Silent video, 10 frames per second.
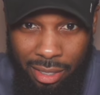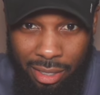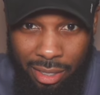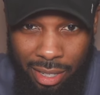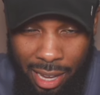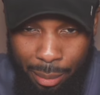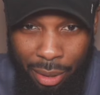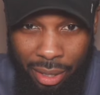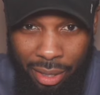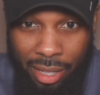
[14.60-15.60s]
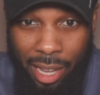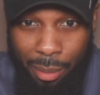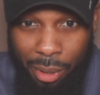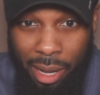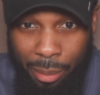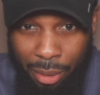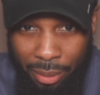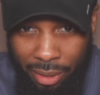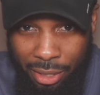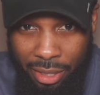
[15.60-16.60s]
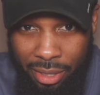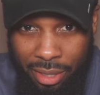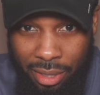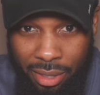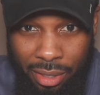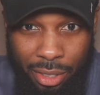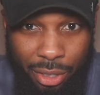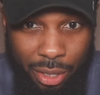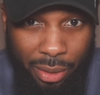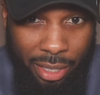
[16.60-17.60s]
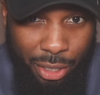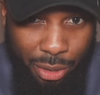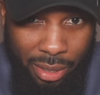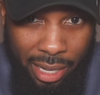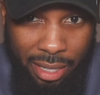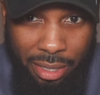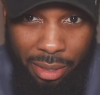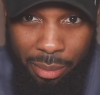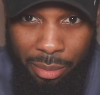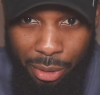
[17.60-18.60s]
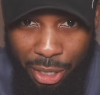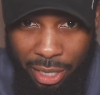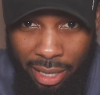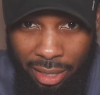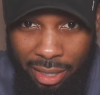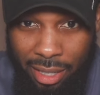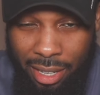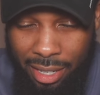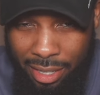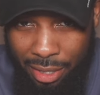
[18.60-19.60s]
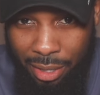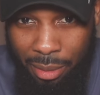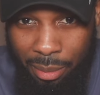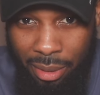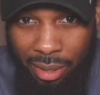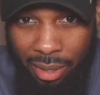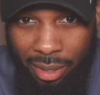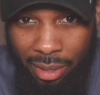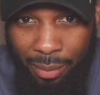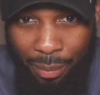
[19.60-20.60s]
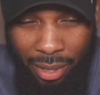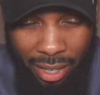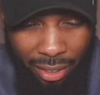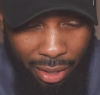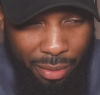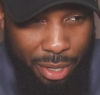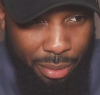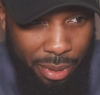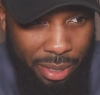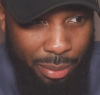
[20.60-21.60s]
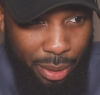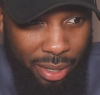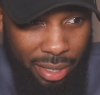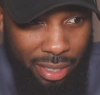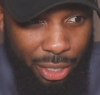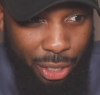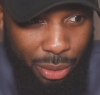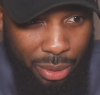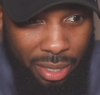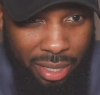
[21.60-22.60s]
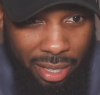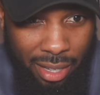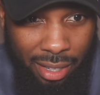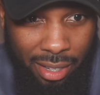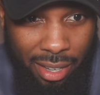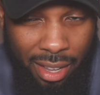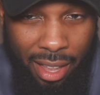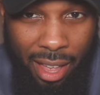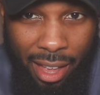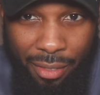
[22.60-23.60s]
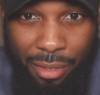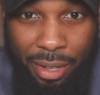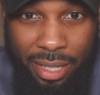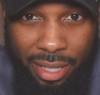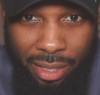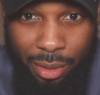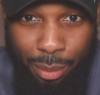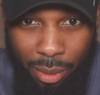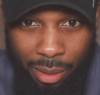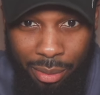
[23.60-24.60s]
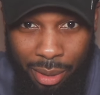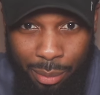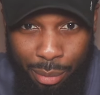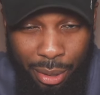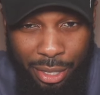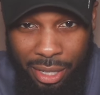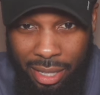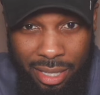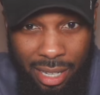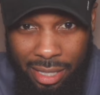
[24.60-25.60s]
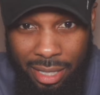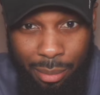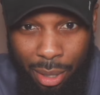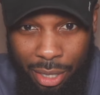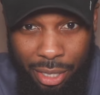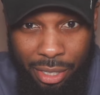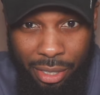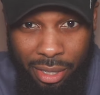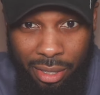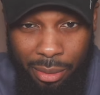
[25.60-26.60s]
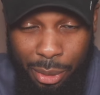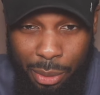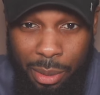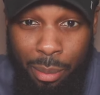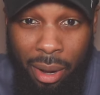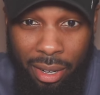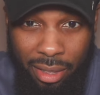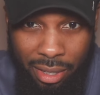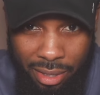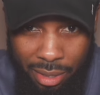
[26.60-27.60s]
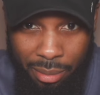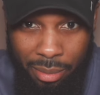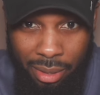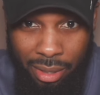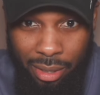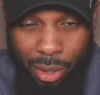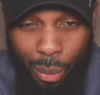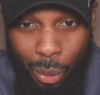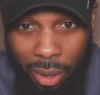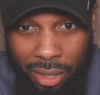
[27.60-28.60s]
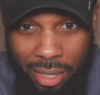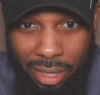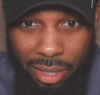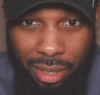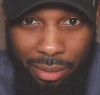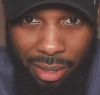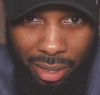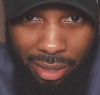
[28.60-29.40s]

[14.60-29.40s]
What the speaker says: namely the Abrahamic religions. So that's Judaism, Christianity, and Islam. And I love this reason because it shows us that every single prophet preached the exact same message, which was monotheism, the oneness of God.